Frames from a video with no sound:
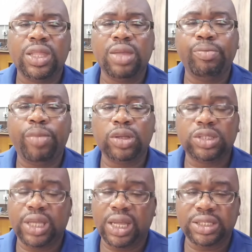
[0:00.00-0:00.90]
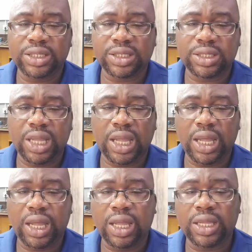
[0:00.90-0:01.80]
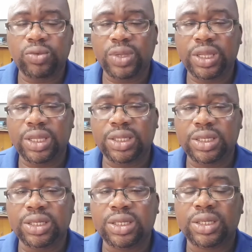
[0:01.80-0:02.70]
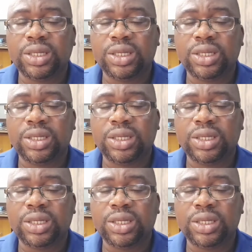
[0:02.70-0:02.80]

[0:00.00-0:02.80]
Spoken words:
the burnt gases are within the